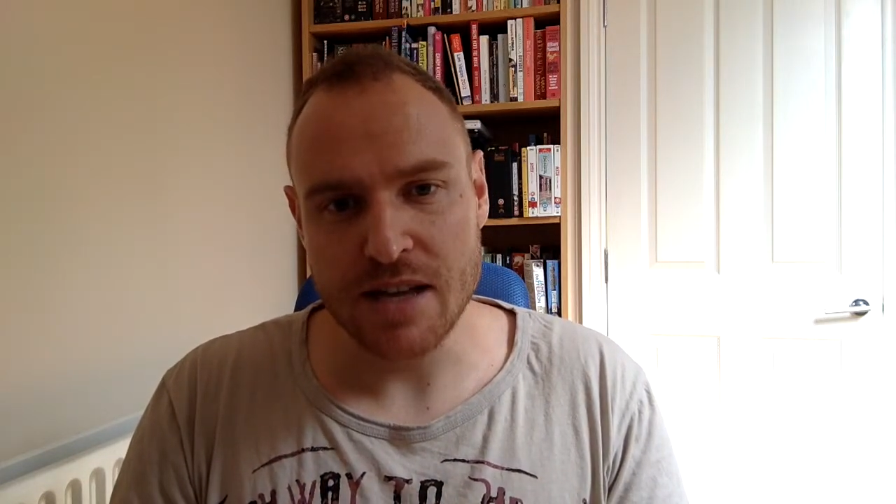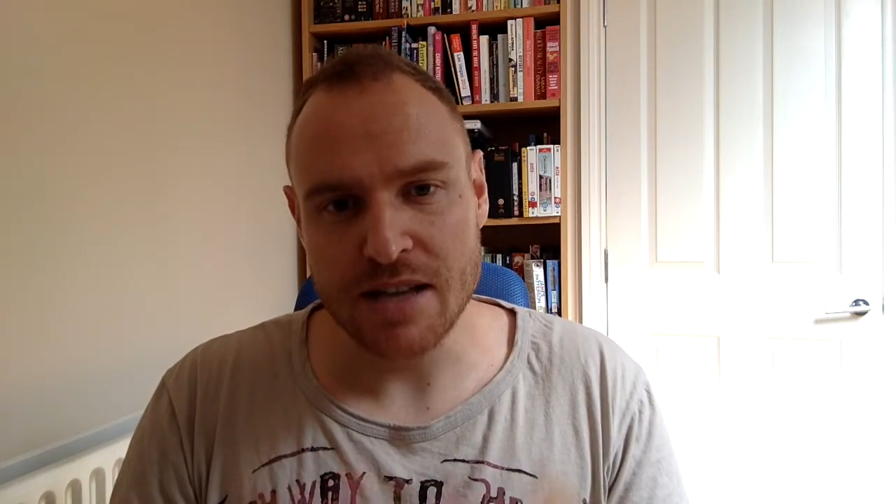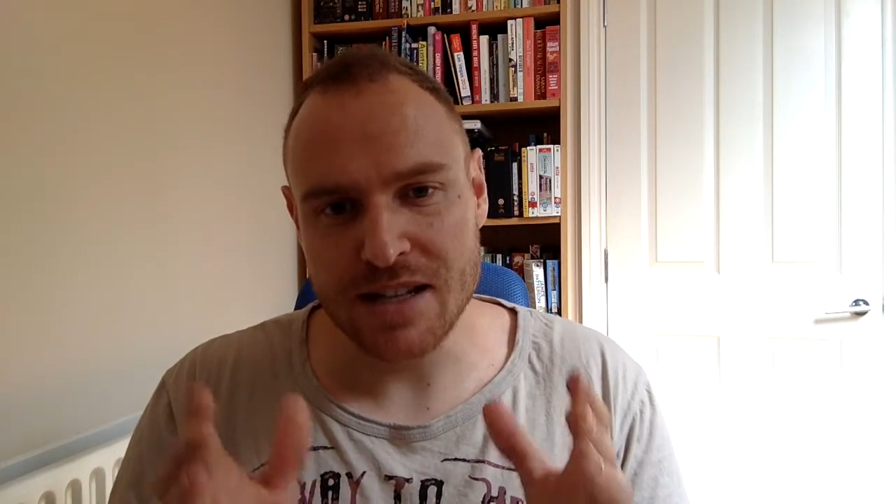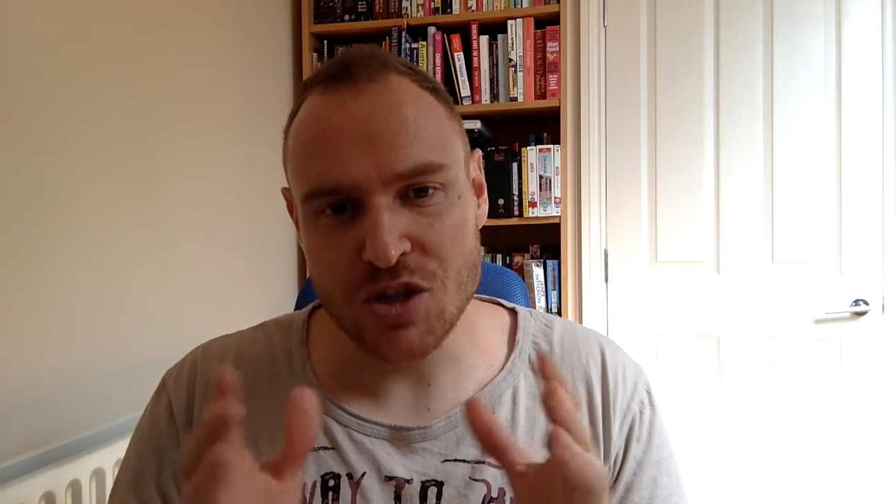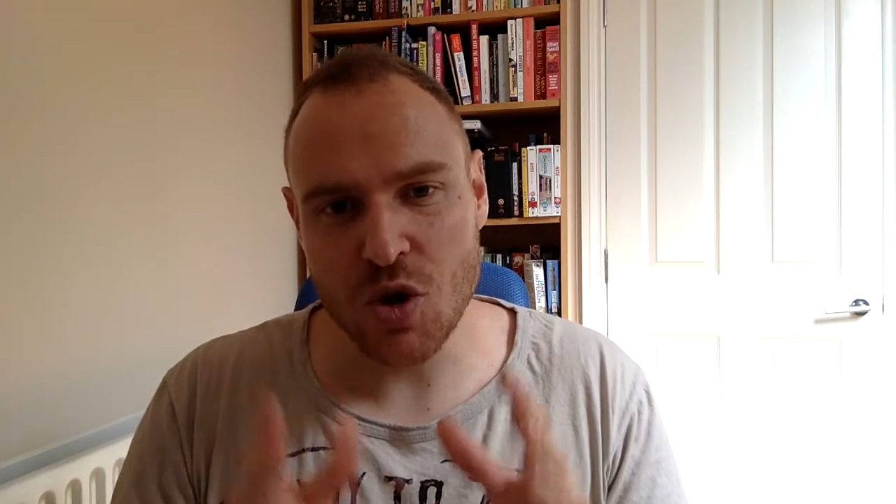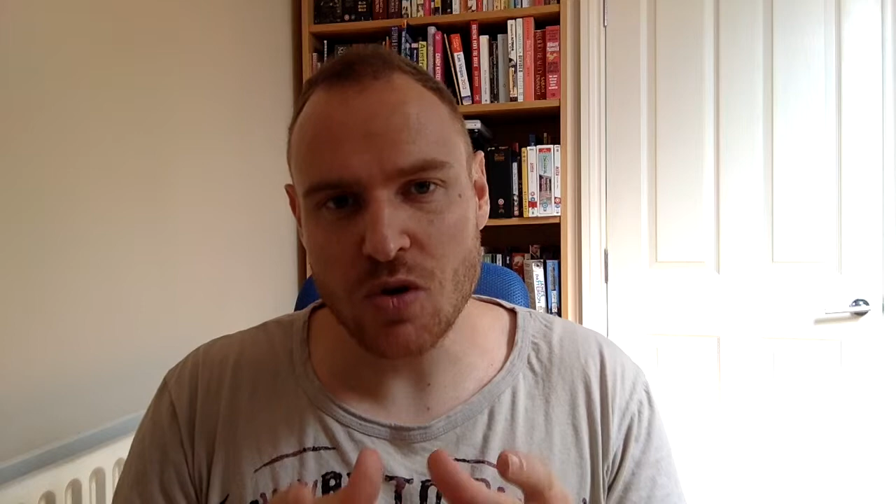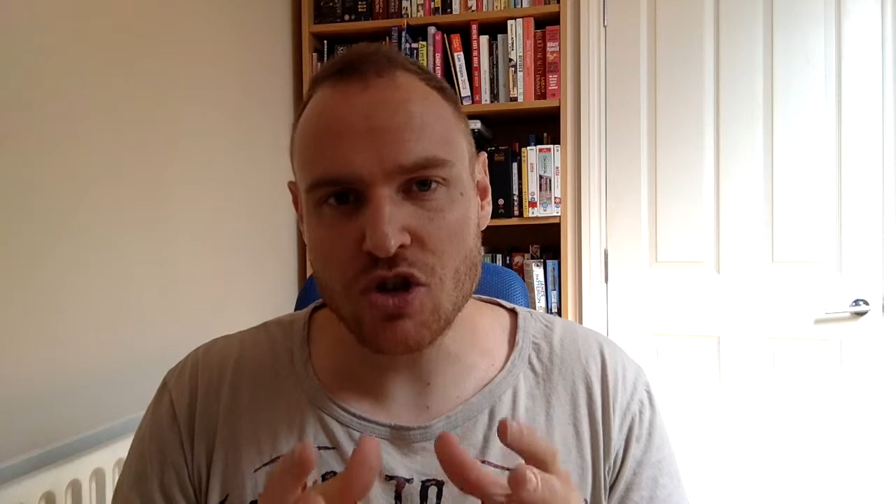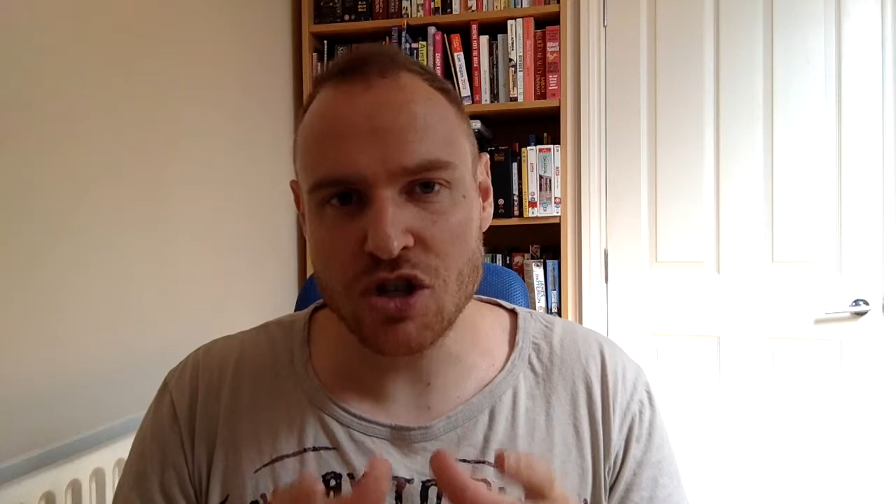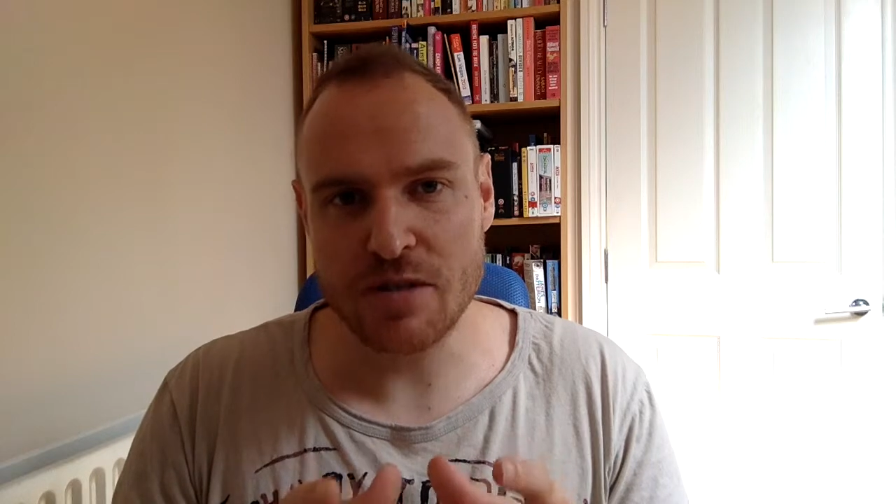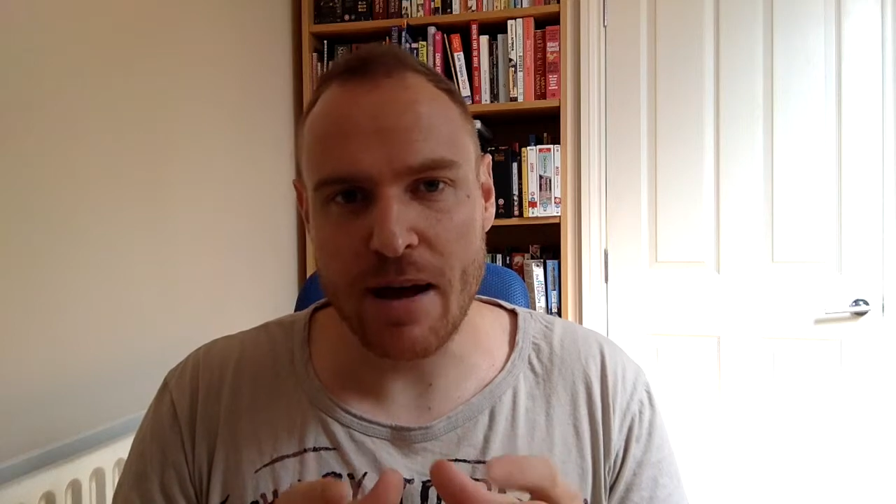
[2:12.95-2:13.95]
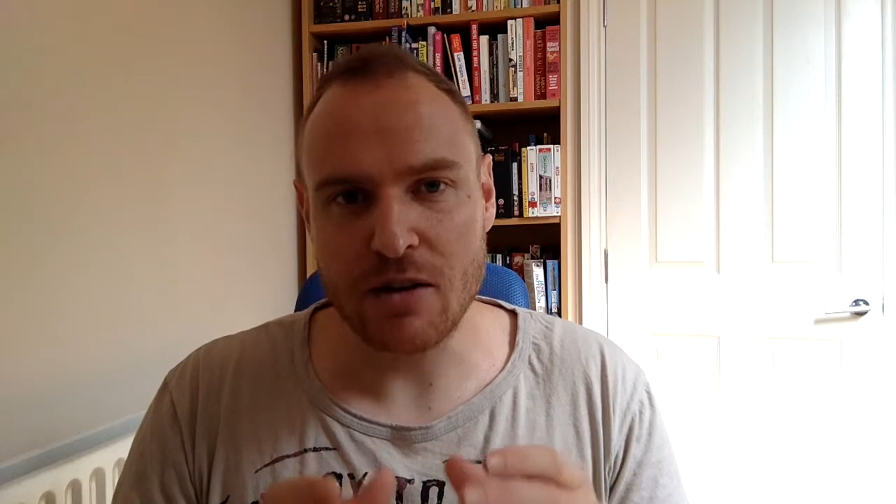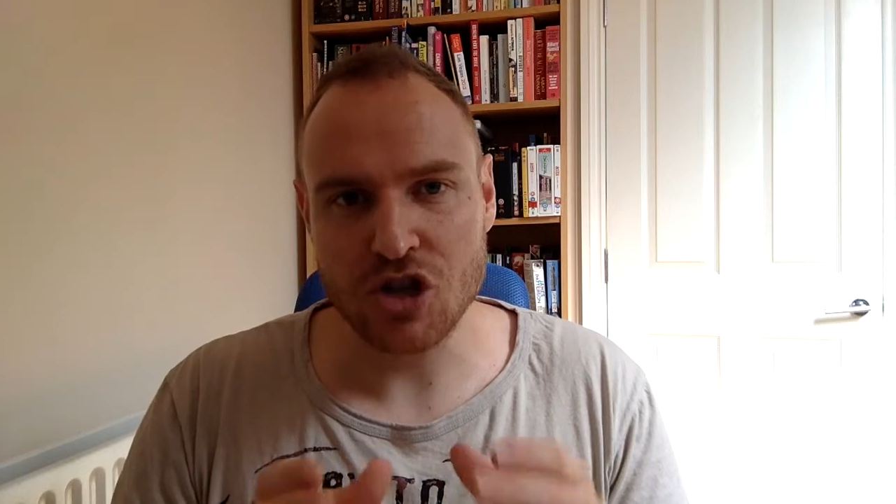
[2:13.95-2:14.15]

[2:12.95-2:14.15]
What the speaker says: is it's not just about